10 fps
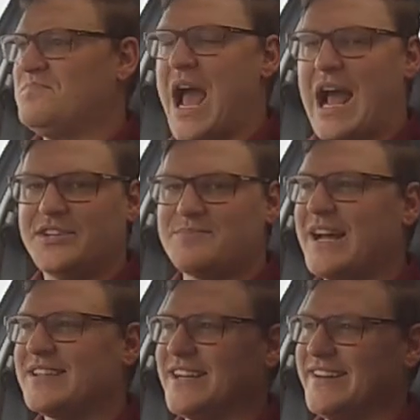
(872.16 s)

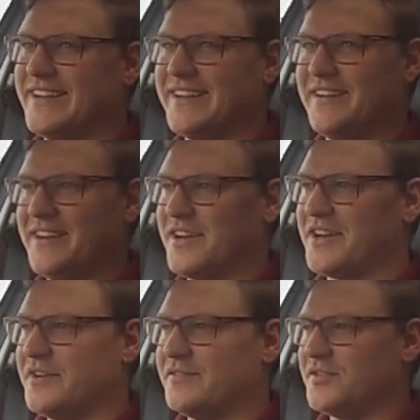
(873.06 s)
hatchbacks out there that I could
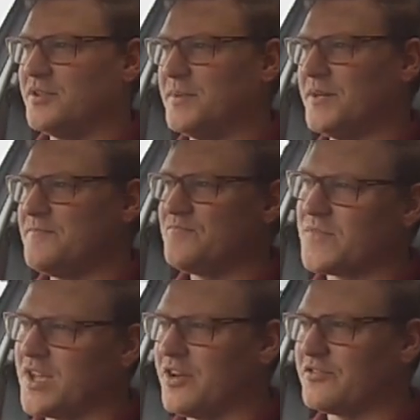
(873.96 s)
go for, but
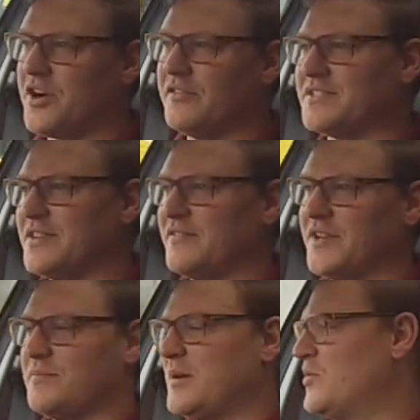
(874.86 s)
I'd rather
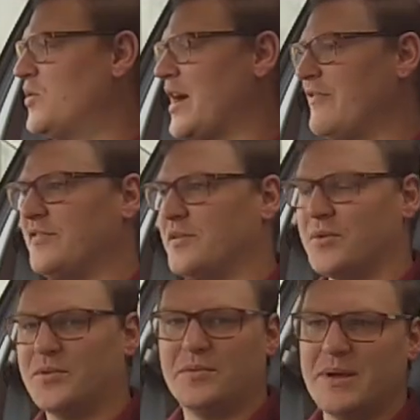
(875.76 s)
something a bit more
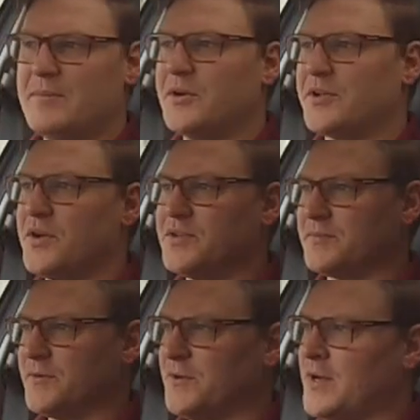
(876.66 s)
comfortable, a bit more
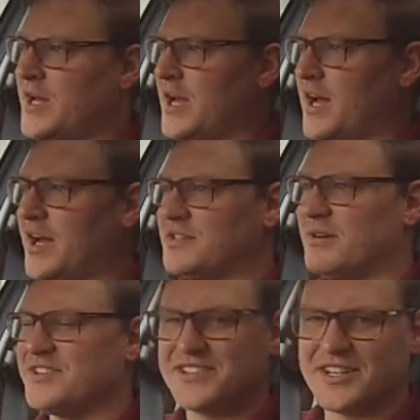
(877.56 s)
usable,
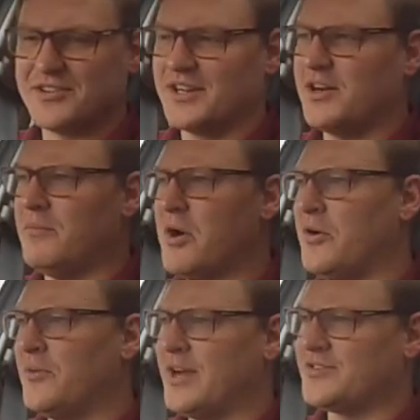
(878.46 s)
especially as I do a lot of
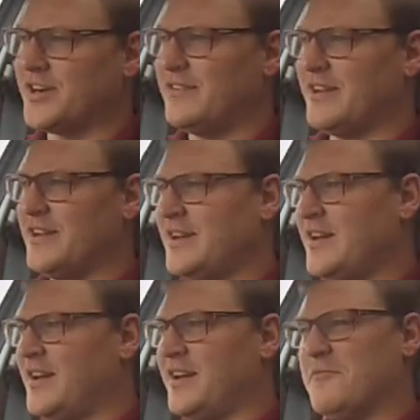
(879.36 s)
motorway driving.
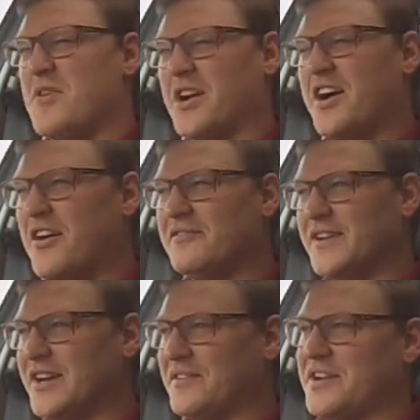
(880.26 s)
I can't
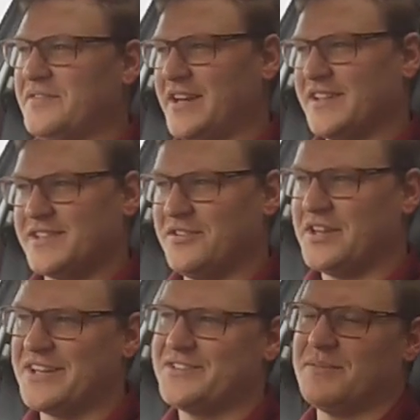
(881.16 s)
think of anything until
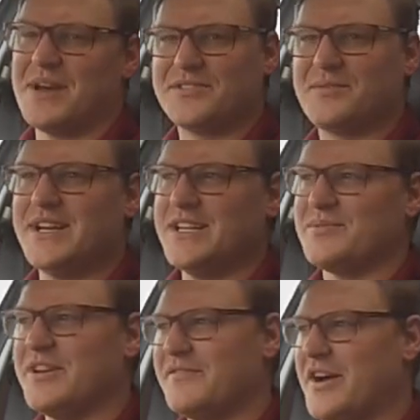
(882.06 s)
you get to about
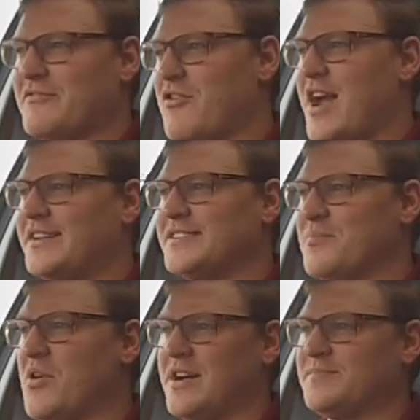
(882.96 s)
20-25 grand as
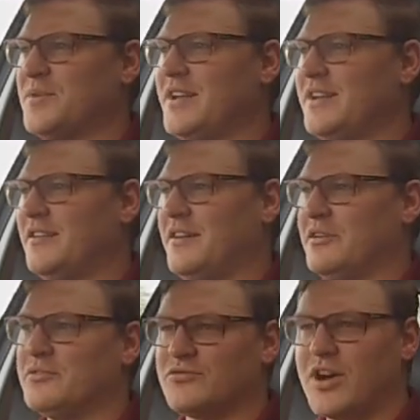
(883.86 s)
a price point that
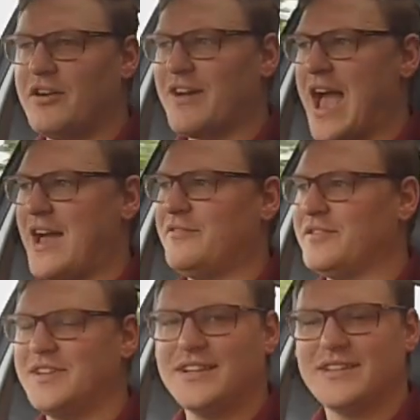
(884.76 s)
I would rather
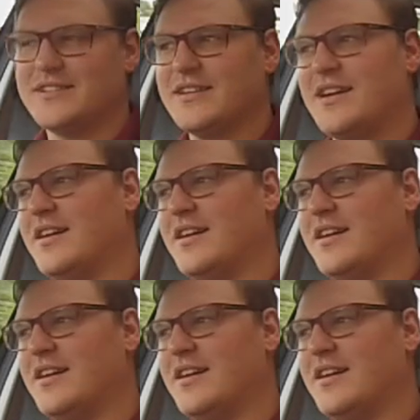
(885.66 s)
have than this.